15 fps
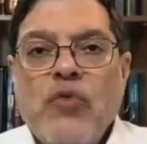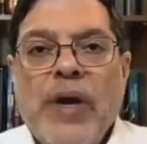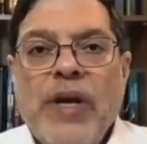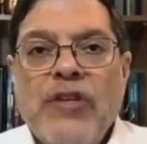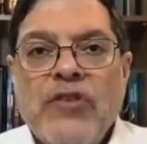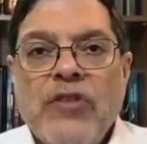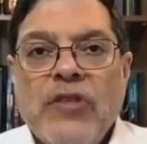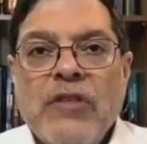
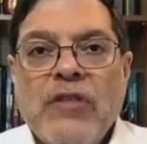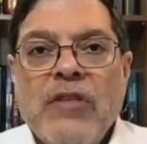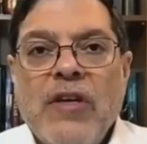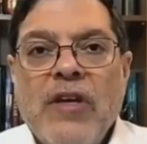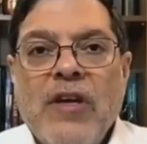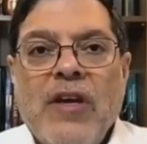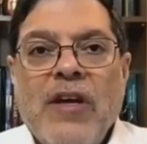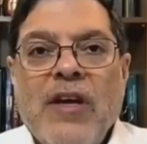
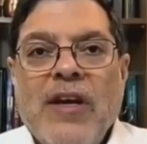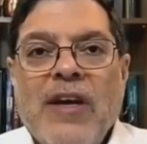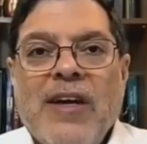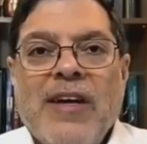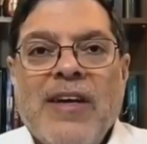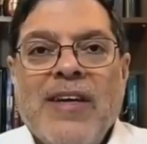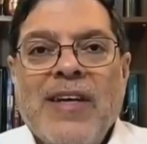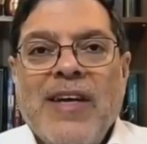situation
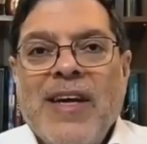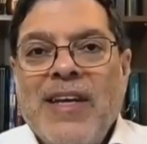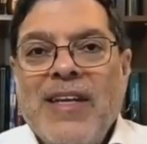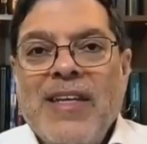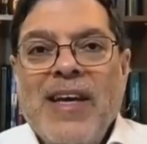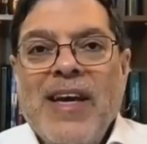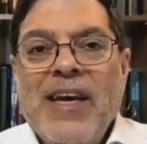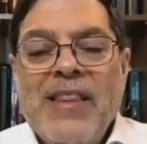
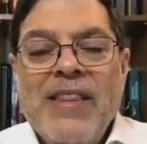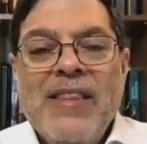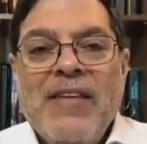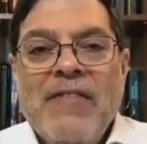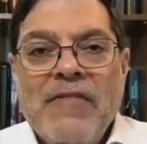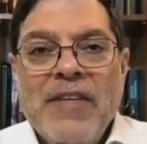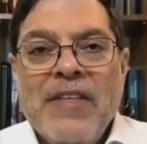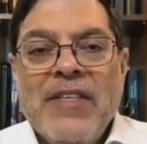
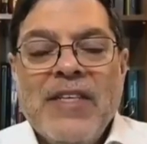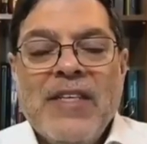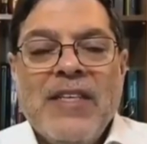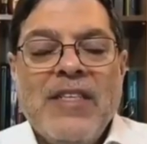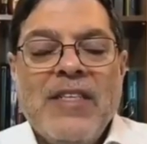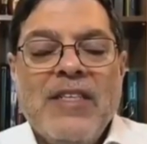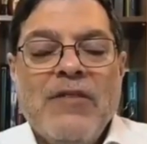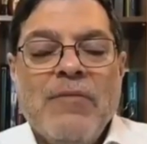in the
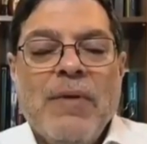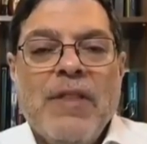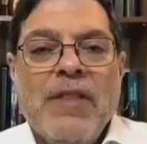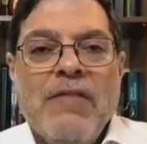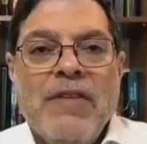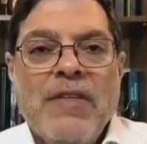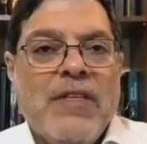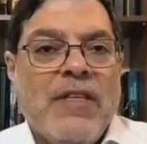facilities.
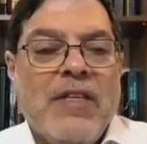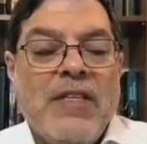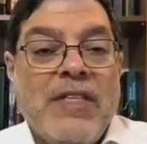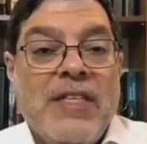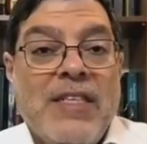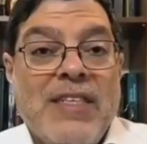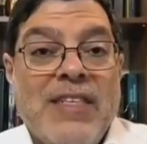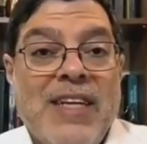But the
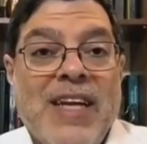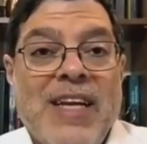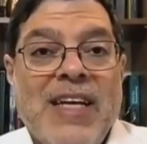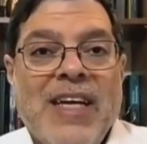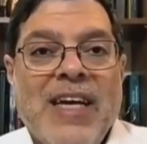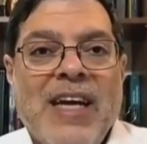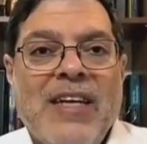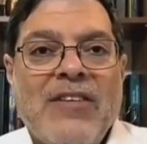facilities, in
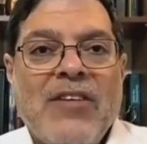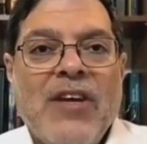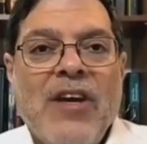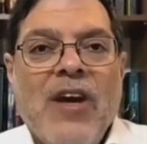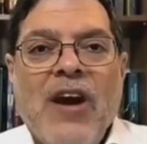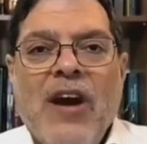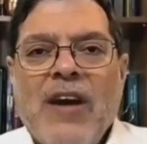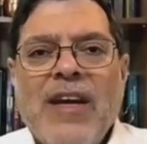any
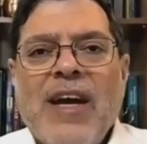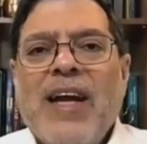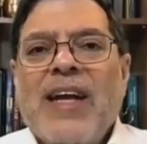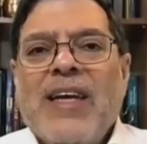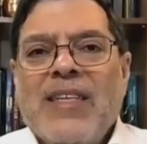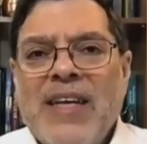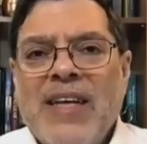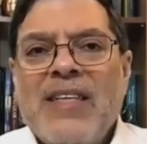case, are
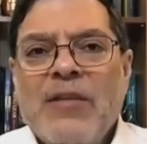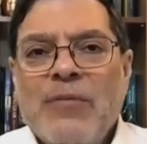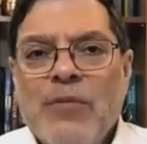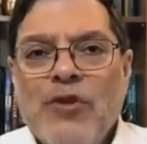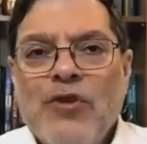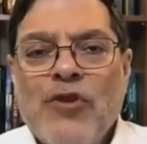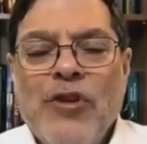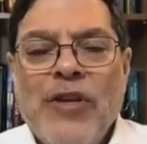not
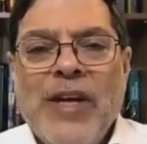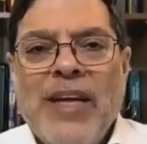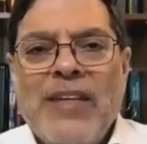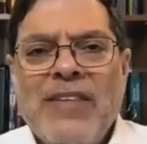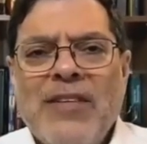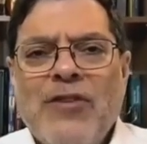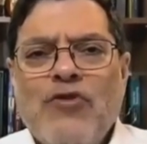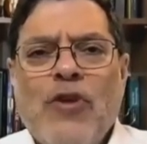accessible to the
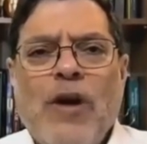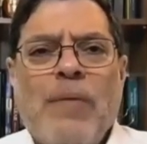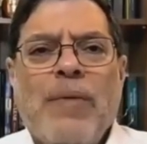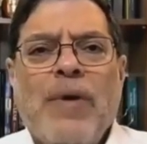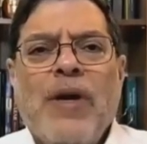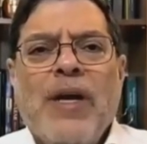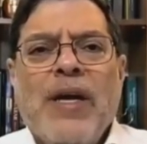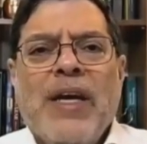United States.
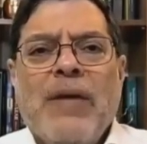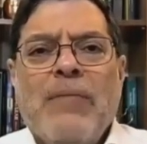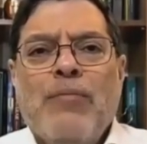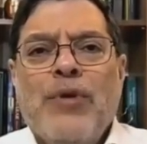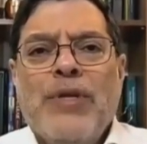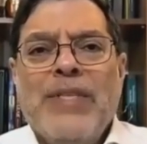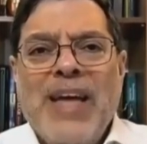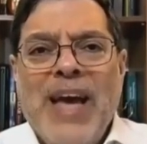Trump can
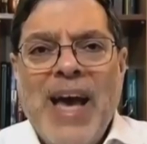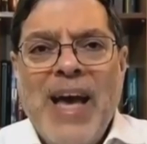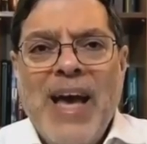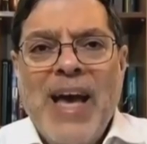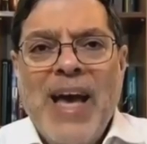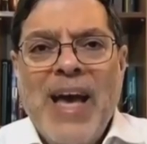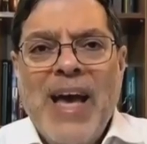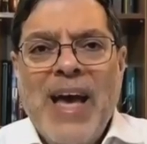
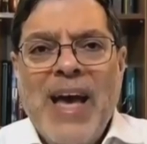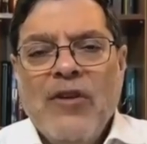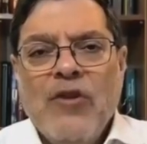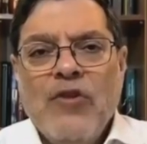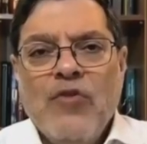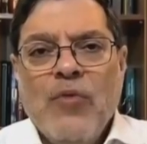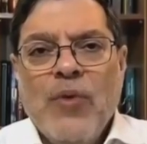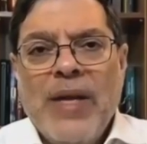pretend that he
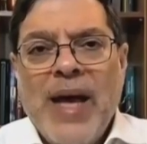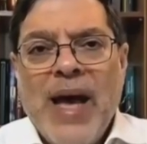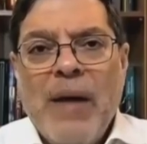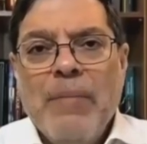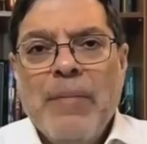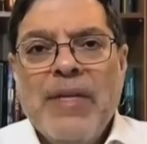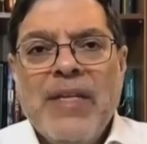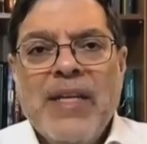knows what
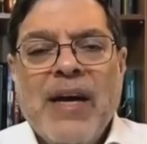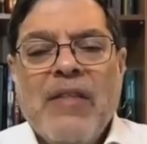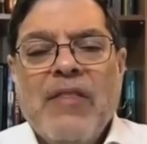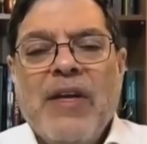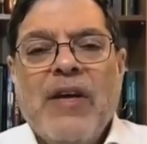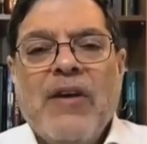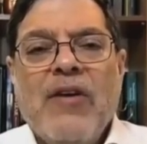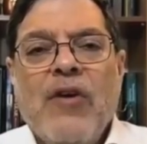happened
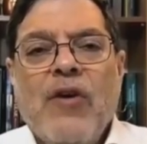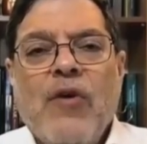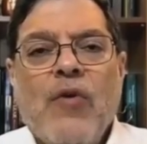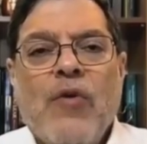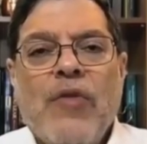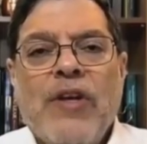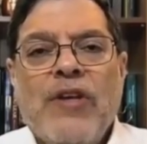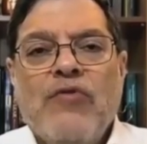down there,
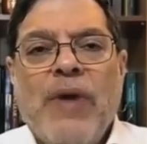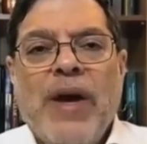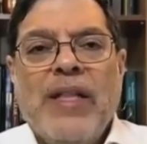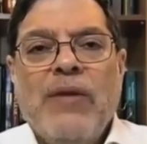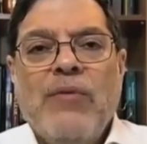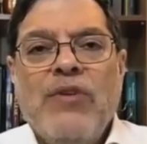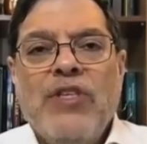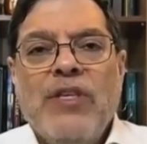or the
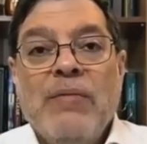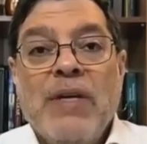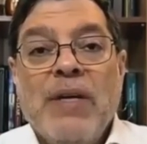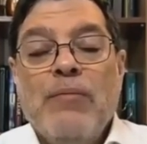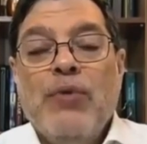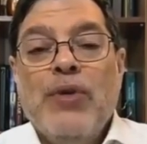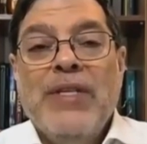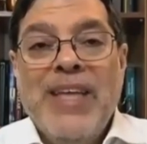Israeli regime
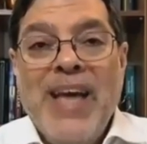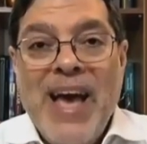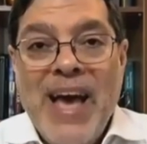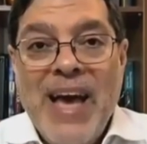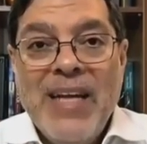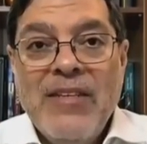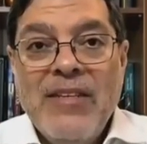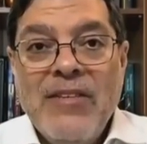can
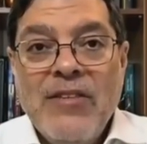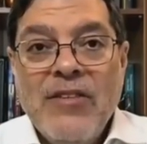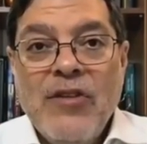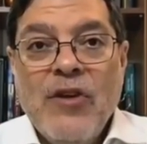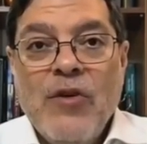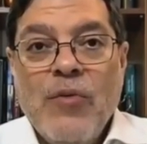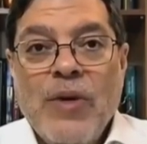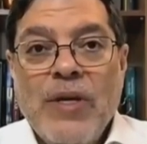pretend to
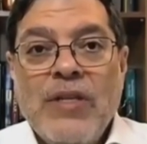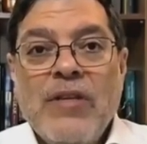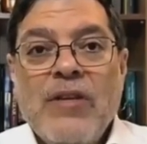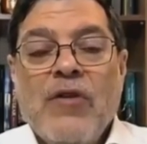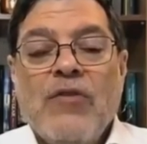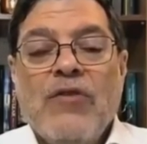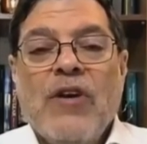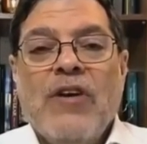know what
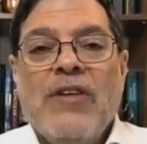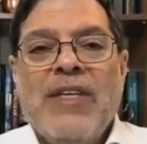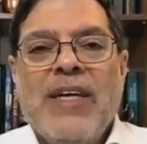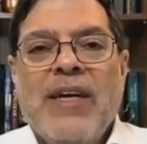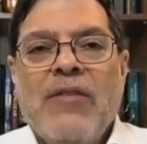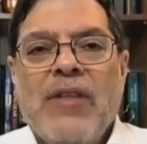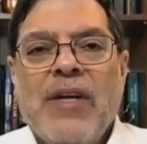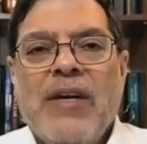goes on
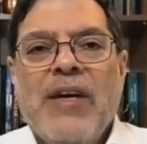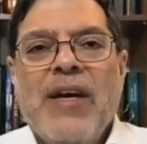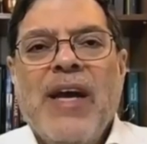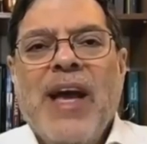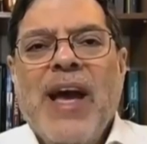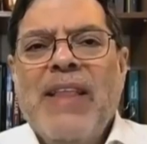down there,